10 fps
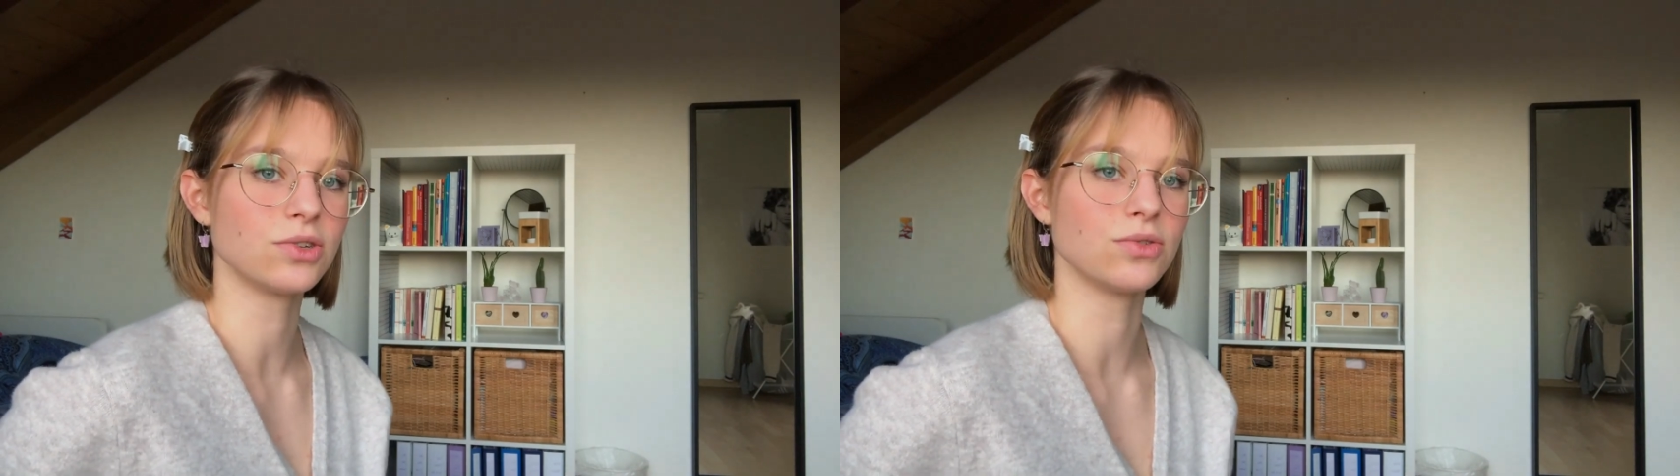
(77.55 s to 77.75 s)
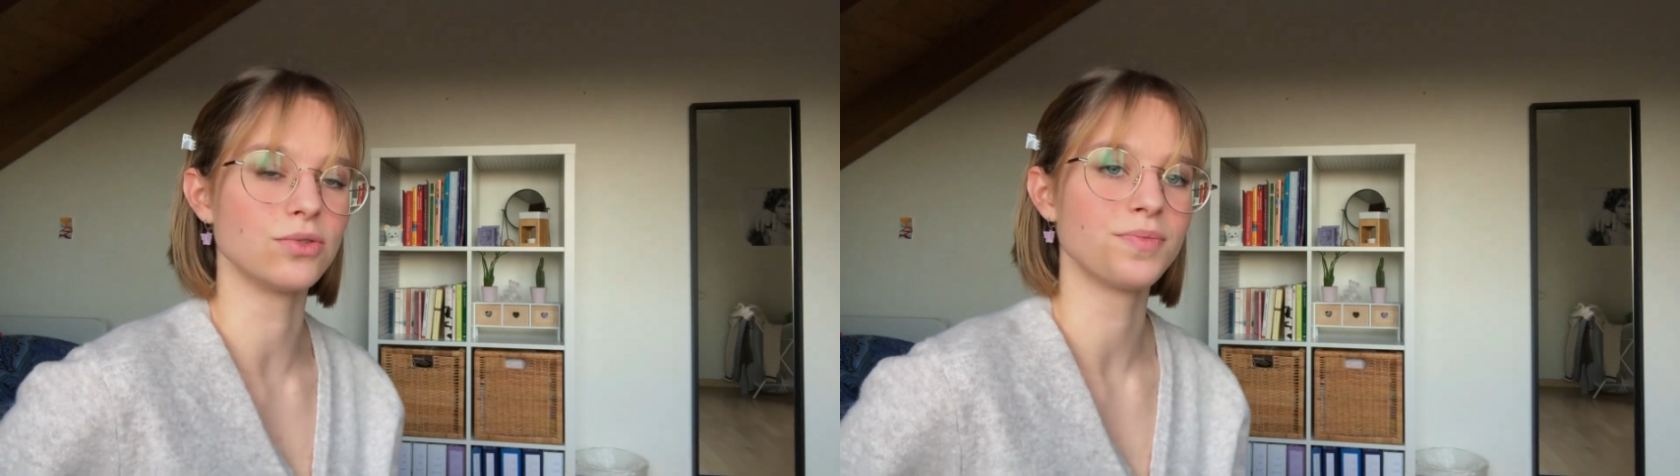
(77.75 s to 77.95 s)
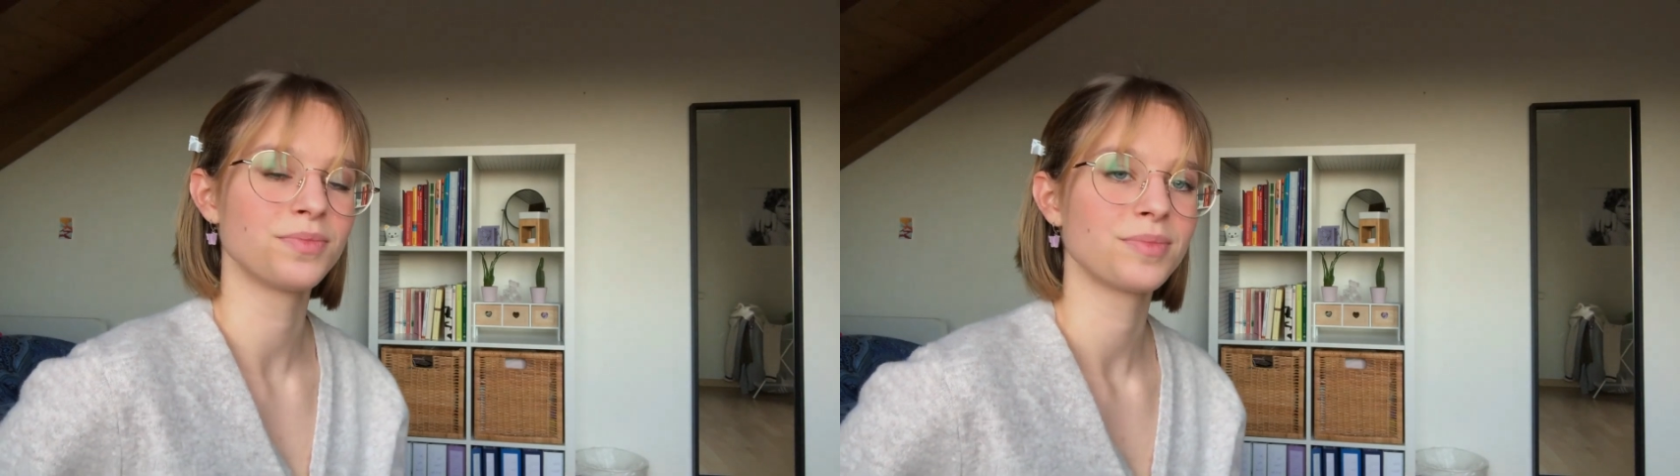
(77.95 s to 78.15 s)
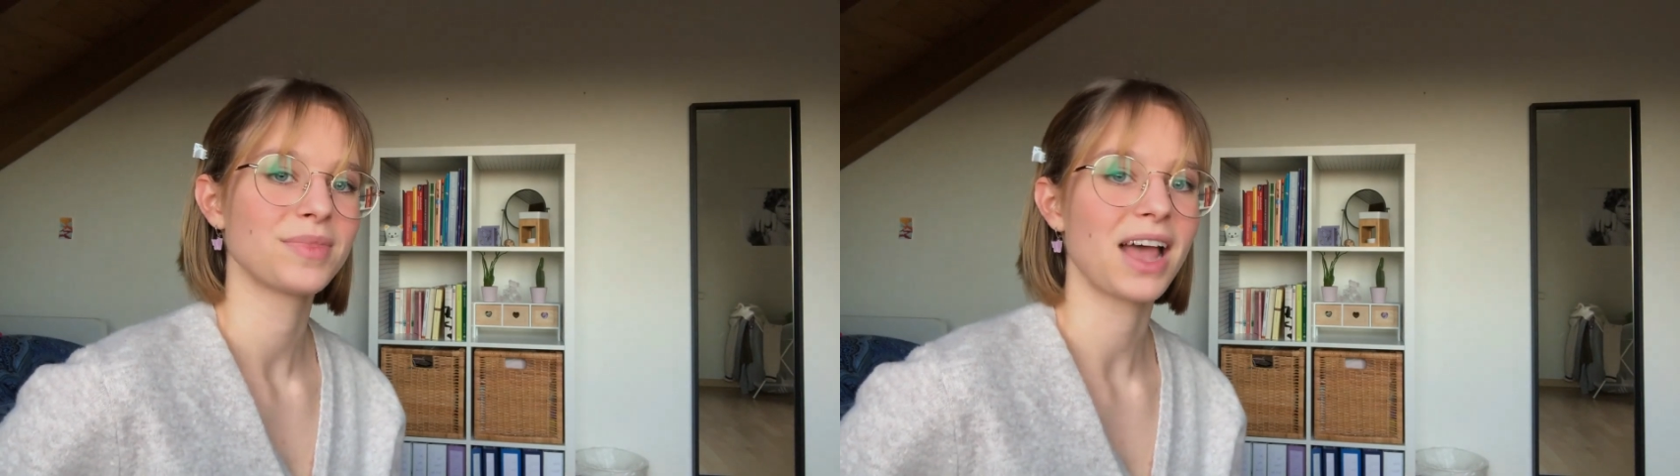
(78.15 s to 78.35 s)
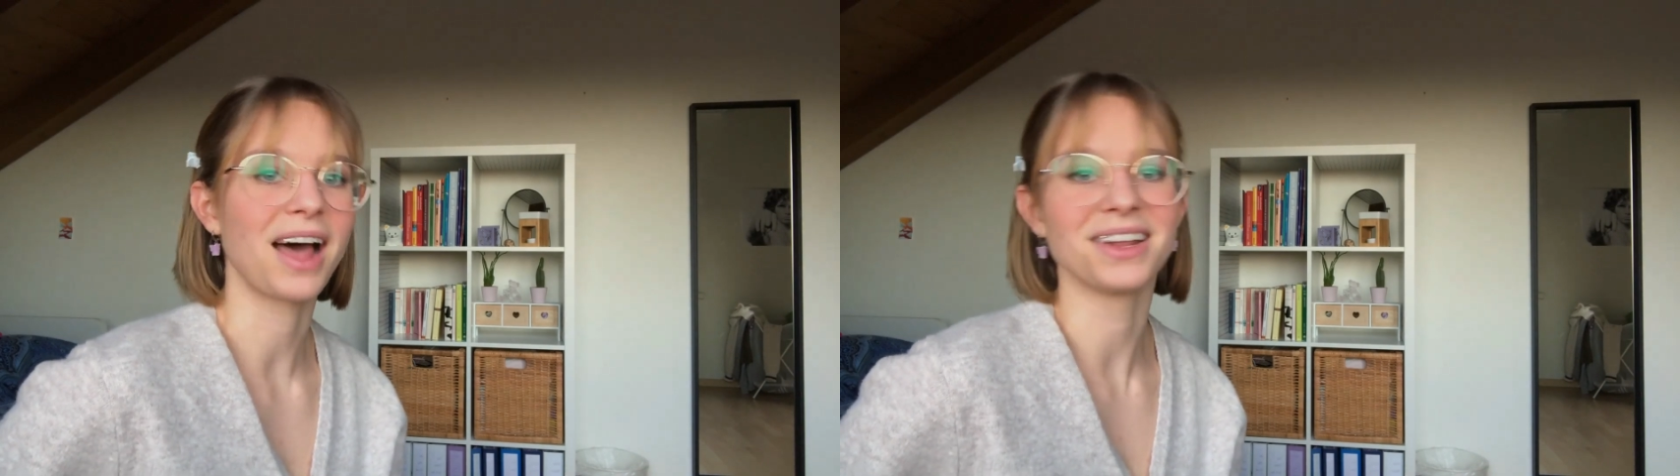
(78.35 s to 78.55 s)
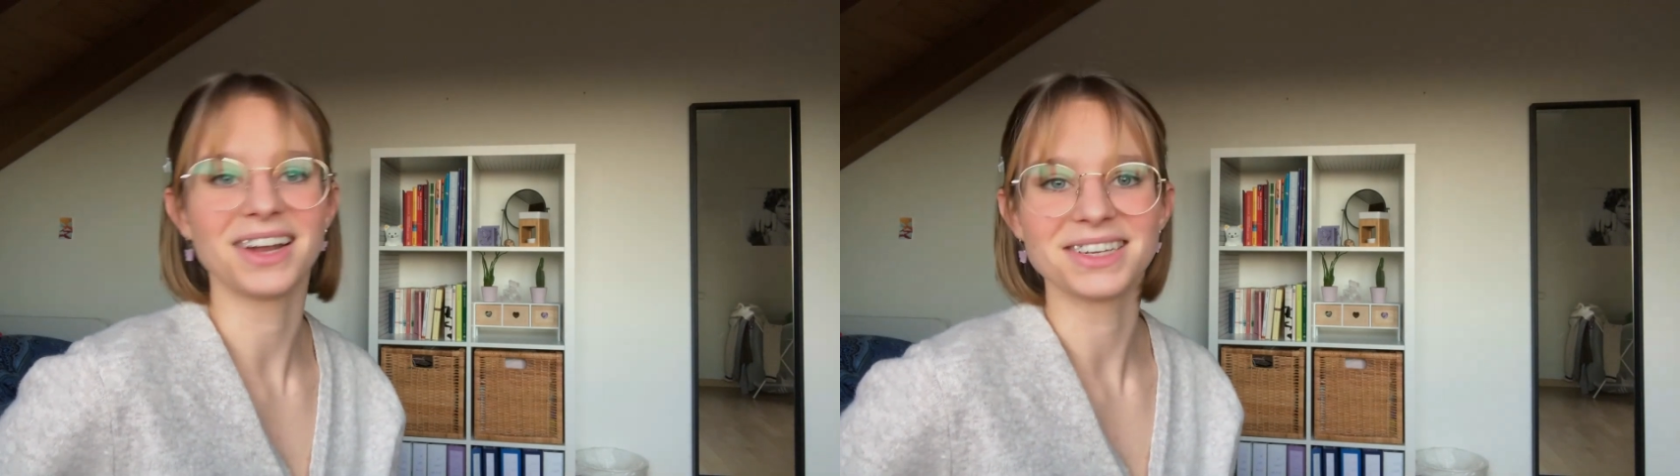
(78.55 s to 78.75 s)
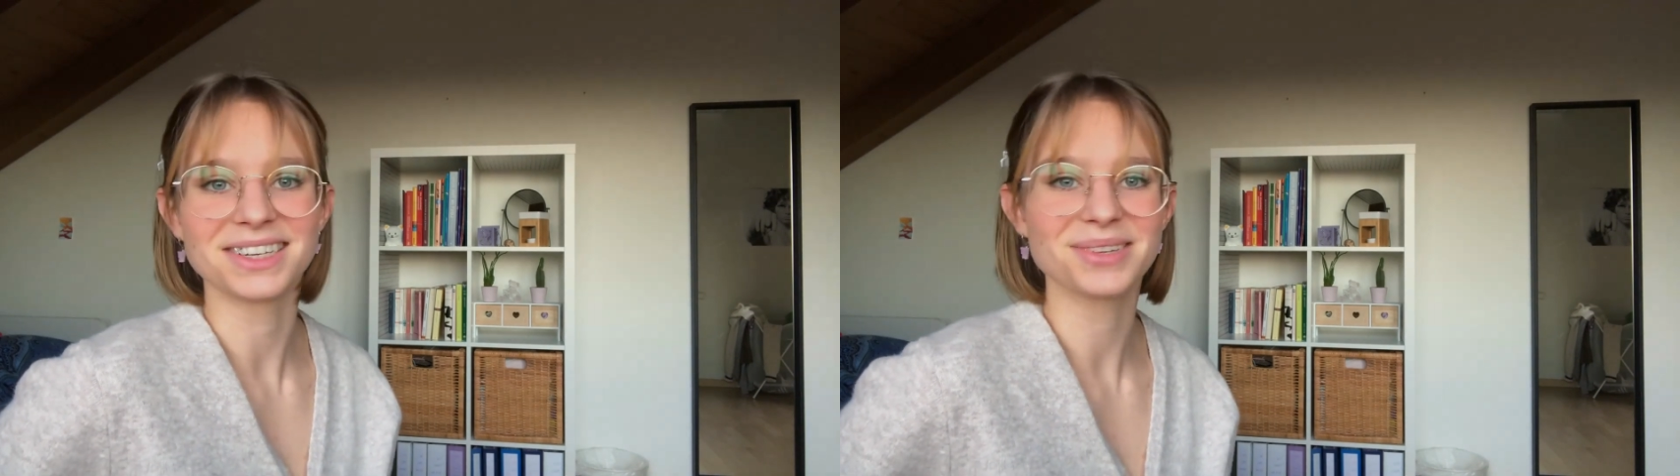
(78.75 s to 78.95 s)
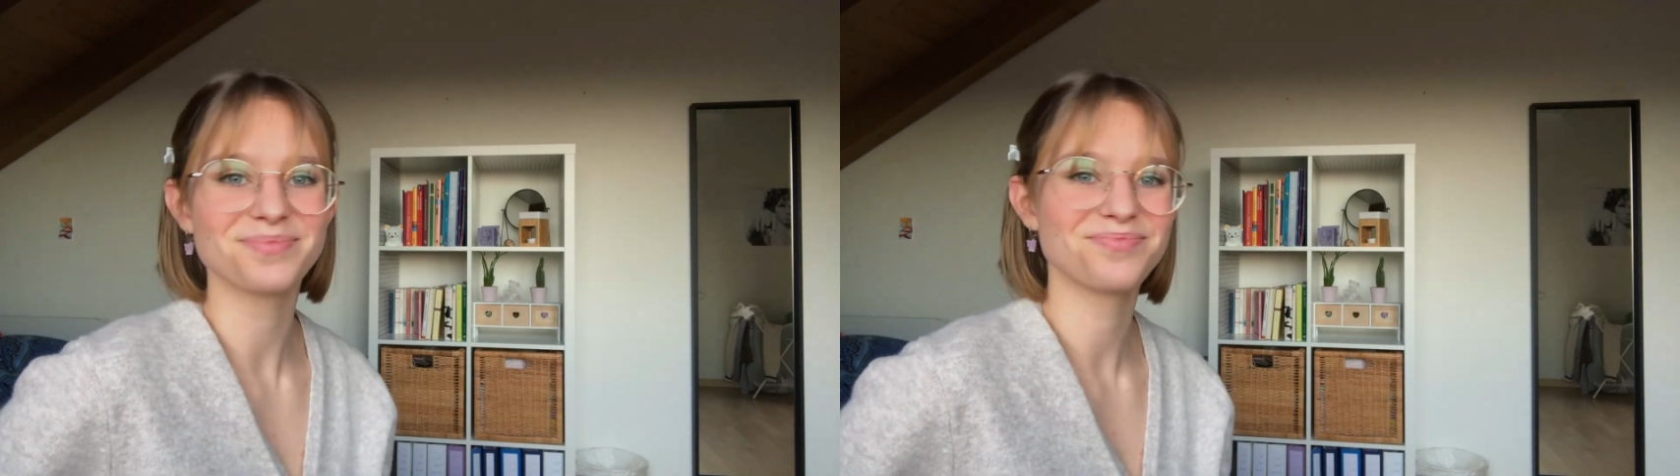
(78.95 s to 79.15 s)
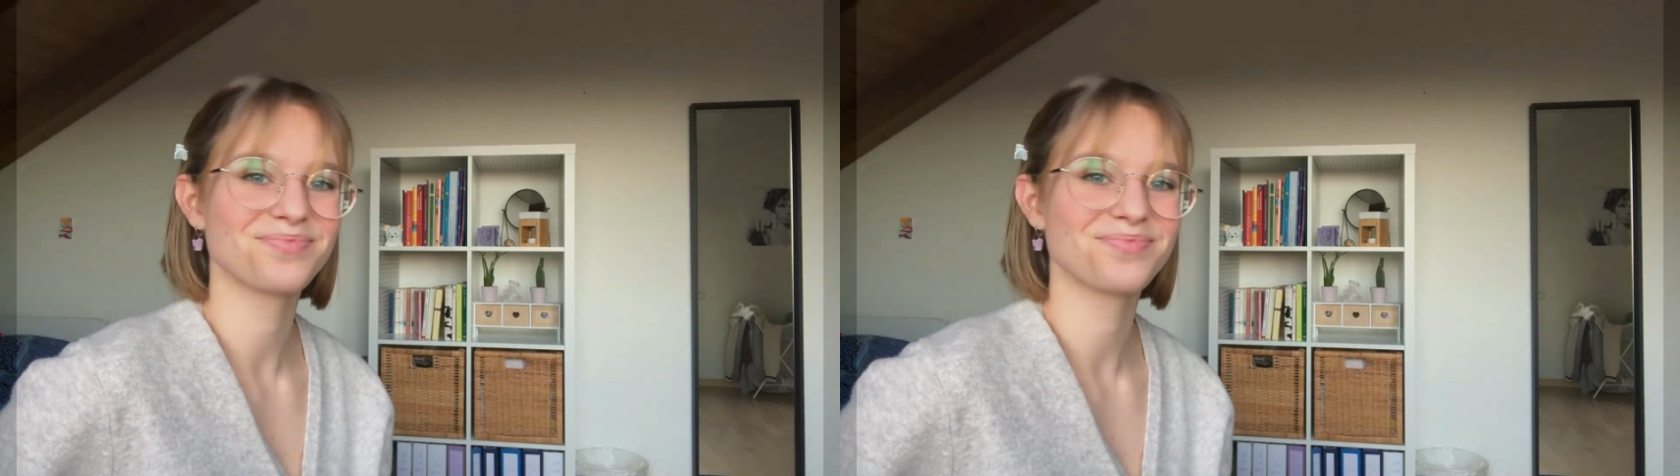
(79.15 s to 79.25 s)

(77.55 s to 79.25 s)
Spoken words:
to analyze it.